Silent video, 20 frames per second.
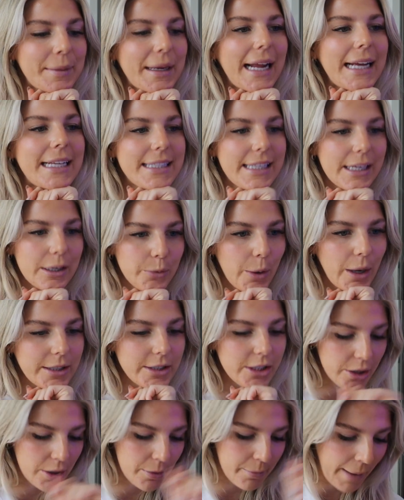But I did
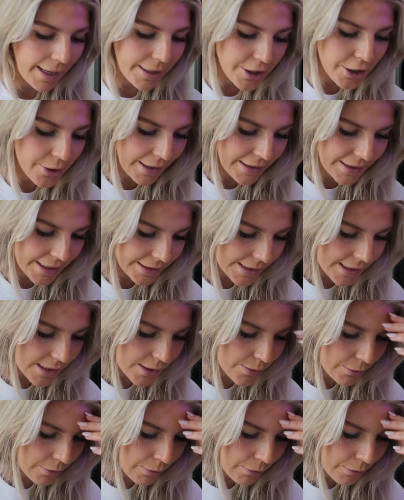want to remind you, I think this